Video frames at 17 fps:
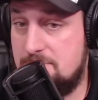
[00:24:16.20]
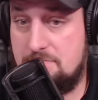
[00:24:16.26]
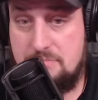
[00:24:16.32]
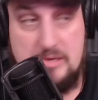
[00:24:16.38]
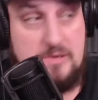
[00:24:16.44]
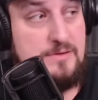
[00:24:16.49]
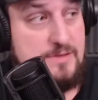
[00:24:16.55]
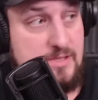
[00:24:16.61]

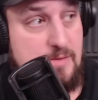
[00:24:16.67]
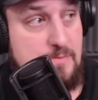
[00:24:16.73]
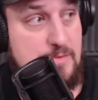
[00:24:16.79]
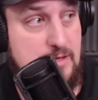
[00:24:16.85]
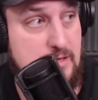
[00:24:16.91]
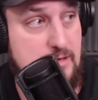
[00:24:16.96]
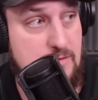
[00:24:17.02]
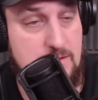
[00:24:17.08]
built
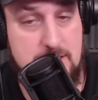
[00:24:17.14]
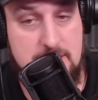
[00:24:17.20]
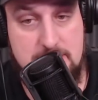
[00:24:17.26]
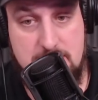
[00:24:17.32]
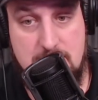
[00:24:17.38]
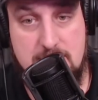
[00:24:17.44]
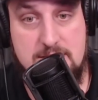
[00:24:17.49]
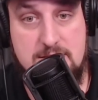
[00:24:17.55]
something or he's
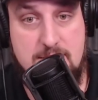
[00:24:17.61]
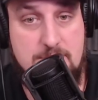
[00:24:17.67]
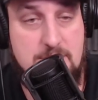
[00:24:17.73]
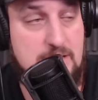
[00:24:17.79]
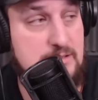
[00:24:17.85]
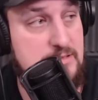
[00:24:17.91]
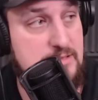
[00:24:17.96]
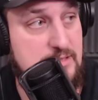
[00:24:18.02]
done
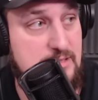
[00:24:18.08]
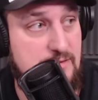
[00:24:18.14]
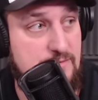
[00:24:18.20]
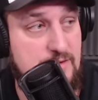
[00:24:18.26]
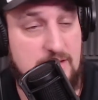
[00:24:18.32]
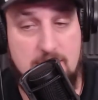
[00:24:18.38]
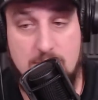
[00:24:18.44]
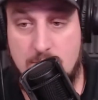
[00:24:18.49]
something
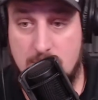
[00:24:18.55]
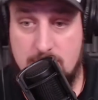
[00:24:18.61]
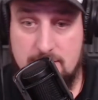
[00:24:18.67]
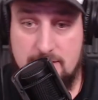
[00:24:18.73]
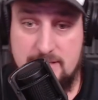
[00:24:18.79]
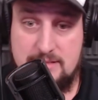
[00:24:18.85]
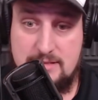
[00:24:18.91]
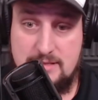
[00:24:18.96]
significant, or at
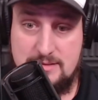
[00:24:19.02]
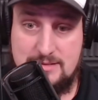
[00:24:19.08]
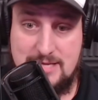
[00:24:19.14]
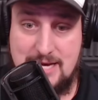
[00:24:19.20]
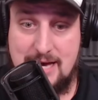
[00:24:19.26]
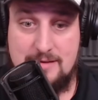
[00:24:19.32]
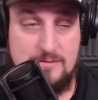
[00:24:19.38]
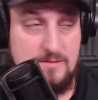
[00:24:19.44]
least his
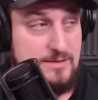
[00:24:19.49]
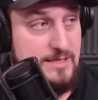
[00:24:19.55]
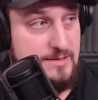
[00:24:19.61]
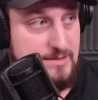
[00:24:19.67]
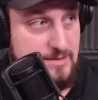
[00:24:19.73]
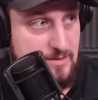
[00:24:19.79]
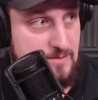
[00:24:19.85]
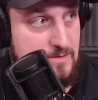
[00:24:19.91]
title
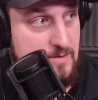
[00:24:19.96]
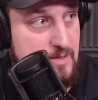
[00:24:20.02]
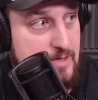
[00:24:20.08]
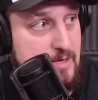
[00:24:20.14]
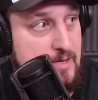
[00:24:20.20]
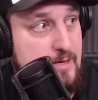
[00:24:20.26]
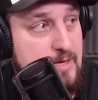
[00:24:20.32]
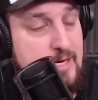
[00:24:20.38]
says so.
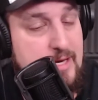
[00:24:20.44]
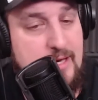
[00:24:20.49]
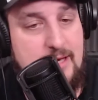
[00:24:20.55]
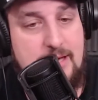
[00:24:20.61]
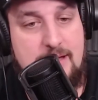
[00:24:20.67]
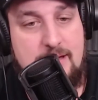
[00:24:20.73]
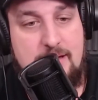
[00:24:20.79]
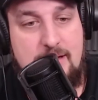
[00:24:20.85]

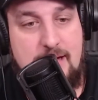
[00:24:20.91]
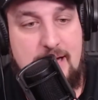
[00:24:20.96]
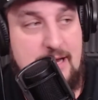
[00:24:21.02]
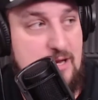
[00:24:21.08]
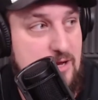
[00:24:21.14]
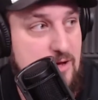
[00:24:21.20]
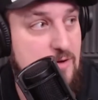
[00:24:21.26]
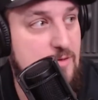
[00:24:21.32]
And I
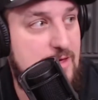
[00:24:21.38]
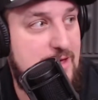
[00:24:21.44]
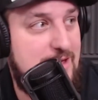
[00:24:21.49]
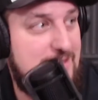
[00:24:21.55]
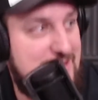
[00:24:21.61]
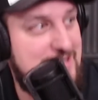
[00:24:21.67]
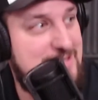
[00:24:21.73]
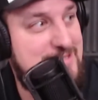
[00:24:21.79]
know
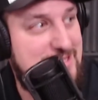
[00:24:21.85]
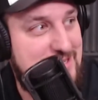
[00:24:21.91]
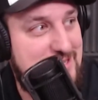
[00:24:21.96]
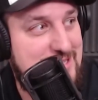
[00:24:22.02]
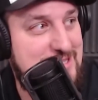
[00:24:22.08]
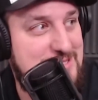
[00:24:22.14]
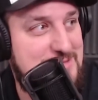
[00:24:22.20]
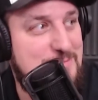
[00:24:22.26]
that that's in
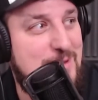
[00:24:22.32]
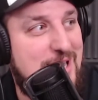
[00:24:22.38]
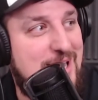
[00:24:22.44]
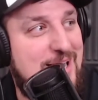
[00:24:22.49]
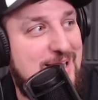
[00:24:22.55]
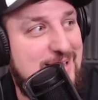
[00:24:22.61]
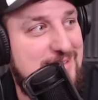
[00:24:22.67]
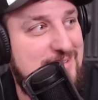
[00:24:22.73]
his
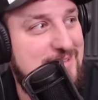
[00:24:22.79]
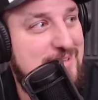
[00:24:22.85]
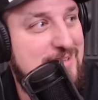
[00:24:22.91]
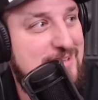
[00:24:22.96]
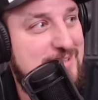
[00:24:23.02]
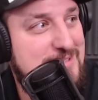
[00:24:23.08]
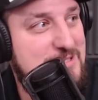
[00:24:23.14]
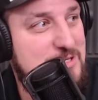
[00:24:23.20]
mind.
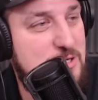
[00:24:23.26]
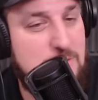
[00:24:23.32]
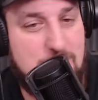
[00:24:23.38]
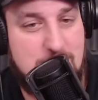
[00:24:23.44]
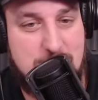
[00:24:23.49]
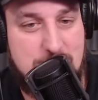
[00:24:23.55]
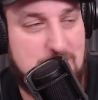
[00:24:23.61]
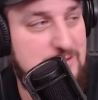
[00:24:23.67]
So you
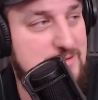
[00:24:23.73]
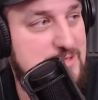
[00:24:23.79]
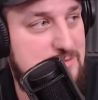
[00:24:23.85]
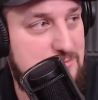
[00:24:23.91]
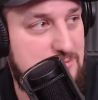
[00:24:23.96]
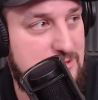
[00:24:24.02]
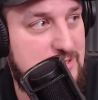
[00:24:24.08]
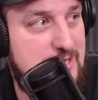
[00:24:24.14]
want to build
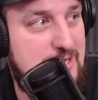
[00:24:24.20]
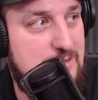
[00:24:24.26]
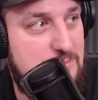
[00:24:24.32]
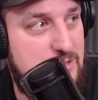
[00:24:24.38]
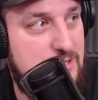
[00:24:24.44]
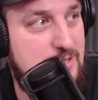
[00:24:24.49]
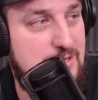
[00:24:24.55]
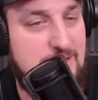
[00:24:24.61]
some
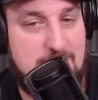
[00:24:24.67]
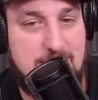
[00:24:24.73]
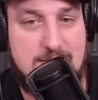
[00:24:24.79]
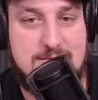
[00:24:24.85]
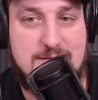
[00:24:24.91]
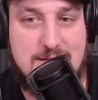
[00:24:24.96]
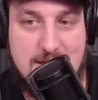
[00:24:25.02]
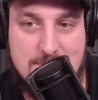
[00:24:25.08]
relatability
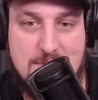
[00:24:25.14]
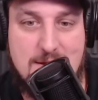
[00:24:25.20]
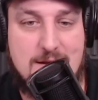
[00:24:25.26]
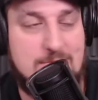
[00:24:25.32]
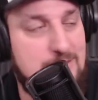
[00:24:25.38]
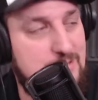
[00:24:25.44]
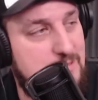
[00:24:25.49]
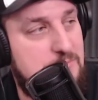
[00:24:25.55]
there. Say, hey man,
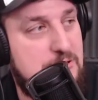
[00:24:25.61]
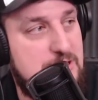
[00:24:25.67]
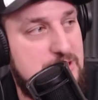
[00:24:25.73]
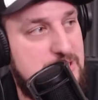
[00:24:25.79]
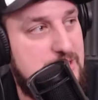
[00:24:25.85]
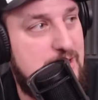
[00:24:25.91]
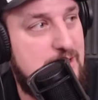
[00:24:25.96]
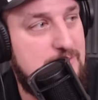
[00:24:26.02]
I really
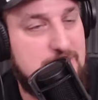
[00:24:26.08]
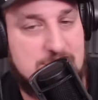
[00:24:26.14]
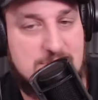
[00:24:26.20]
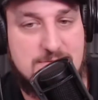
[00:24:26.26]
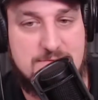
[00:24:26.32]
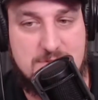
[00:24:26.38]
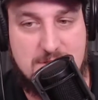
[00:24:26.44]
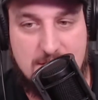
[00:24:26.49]
appreciate
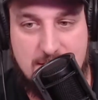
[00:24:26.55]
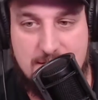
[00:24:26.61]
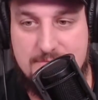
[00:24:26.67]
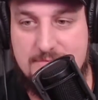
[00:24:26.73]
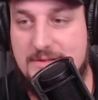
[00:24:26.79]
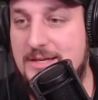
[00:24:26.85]
what you've done.